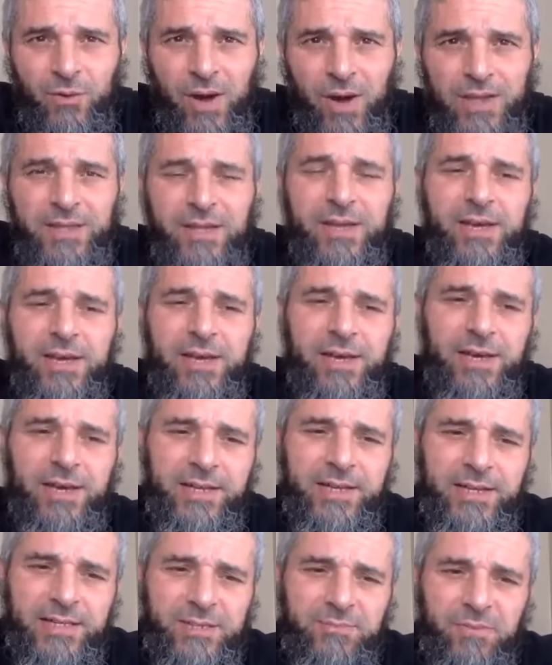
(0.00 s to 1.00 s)
Right?
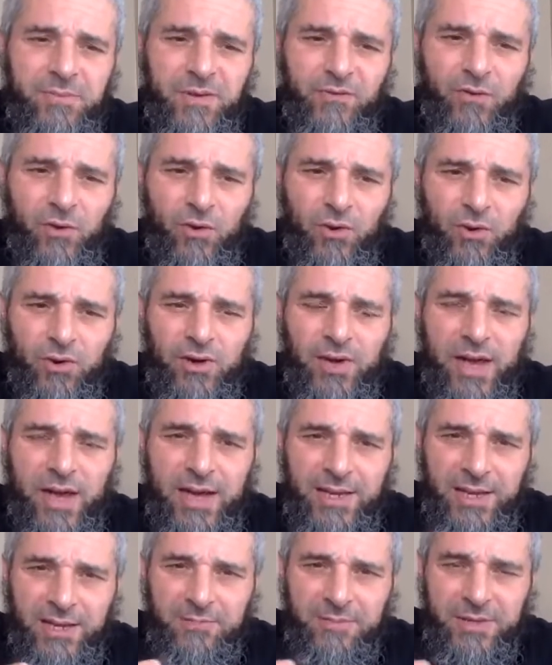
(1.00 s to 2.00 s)
It is before
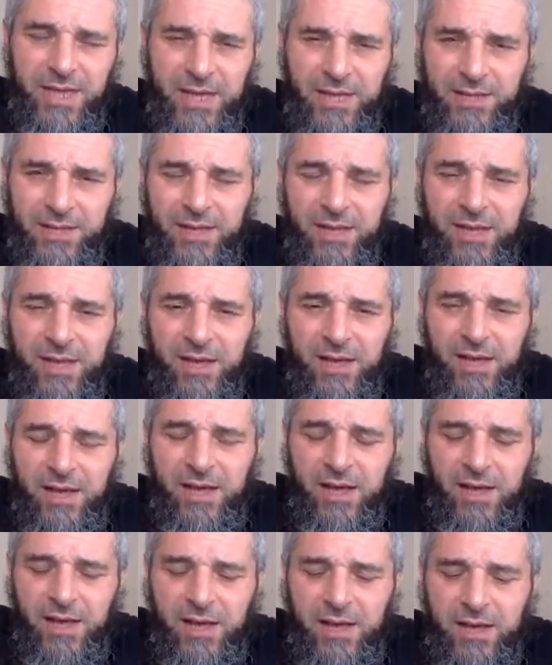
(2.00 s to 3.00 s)
Al-Imran,
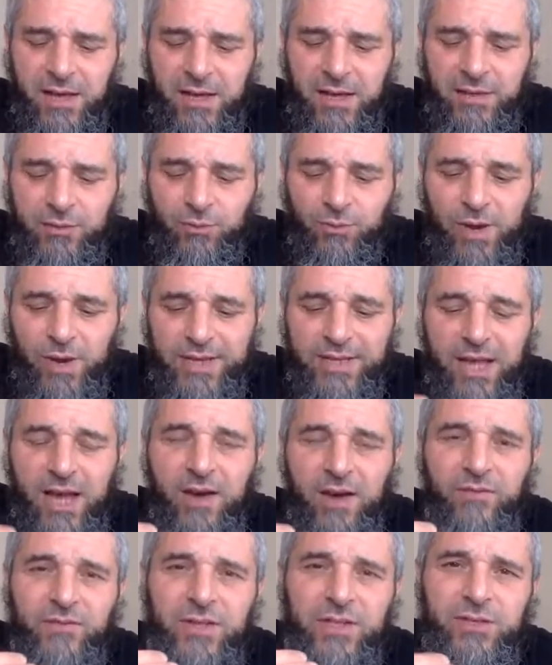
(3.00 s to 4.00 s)
and right
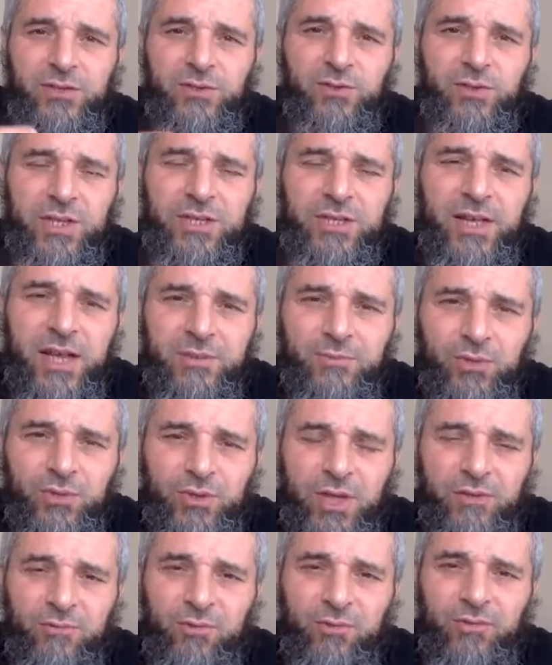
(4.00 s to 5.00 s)
after Surat
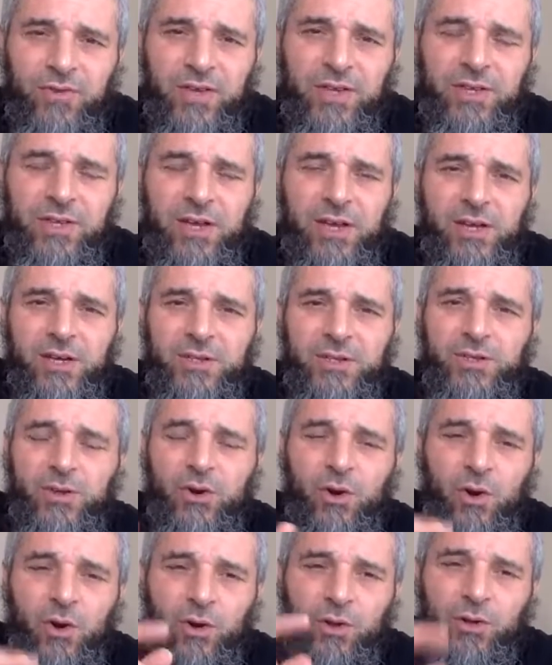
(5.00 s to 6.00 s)
Al-Mutawafin.
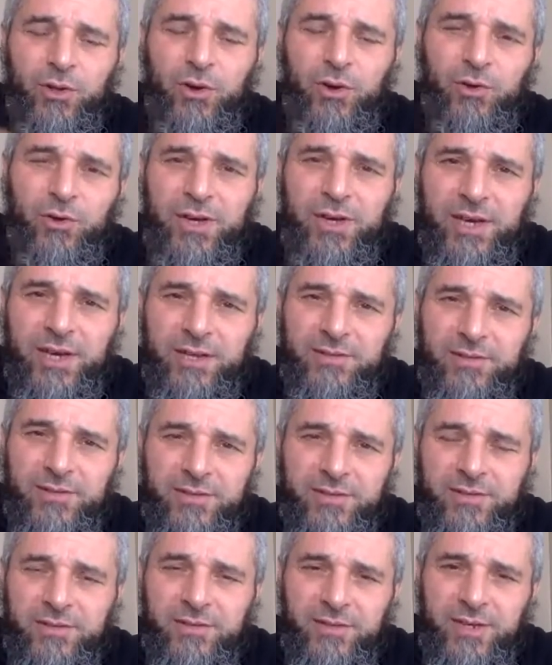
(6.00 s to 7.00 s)
So although
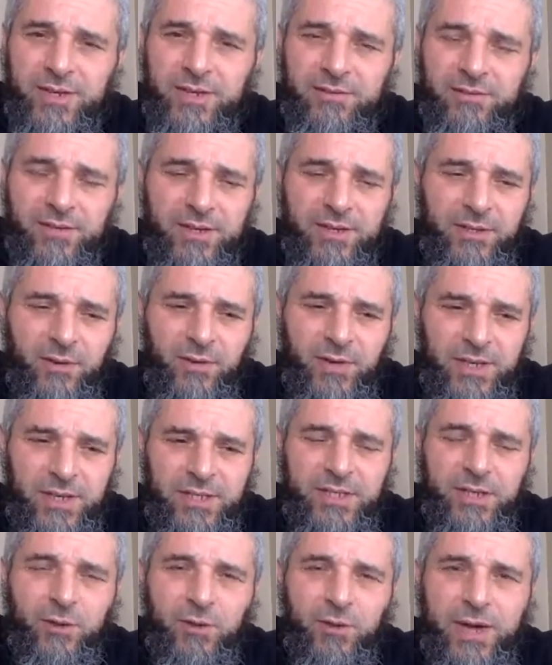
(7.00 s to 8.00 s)
it's it you know
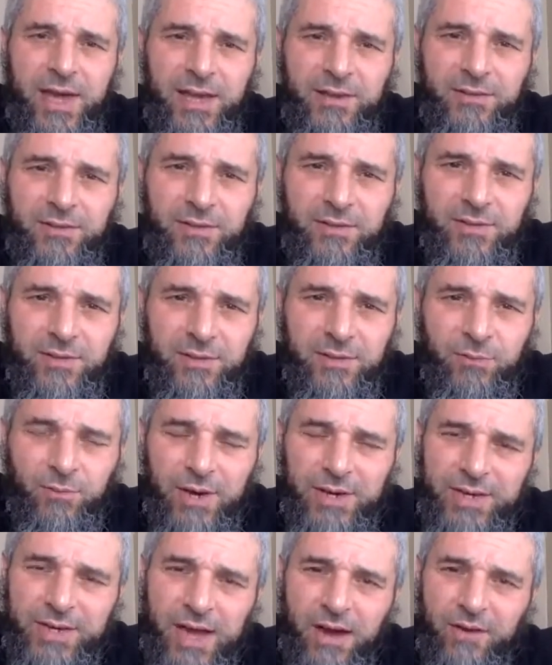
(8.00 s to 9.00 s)
it's located
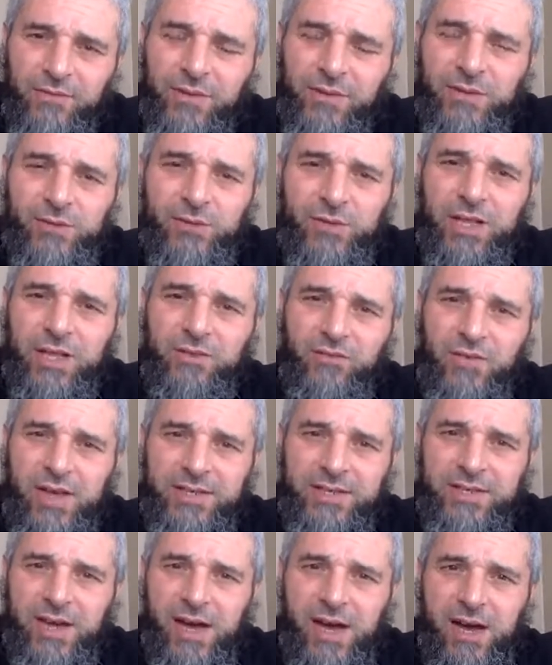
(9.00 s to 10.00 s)
right after Surat
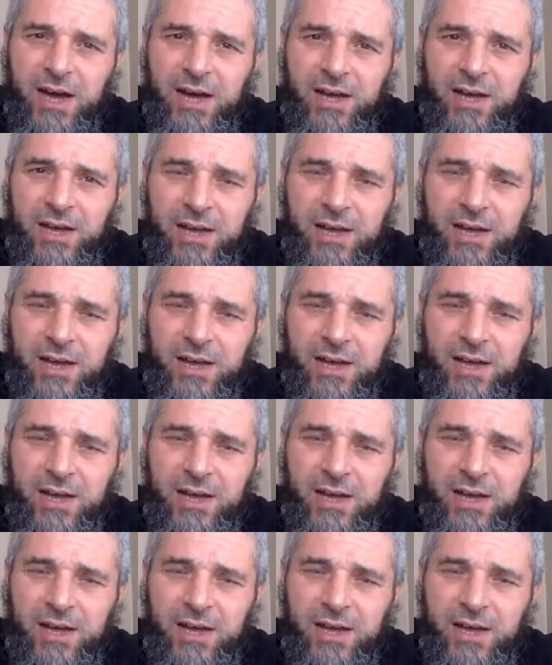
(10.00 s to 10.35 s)
Al-Fatiha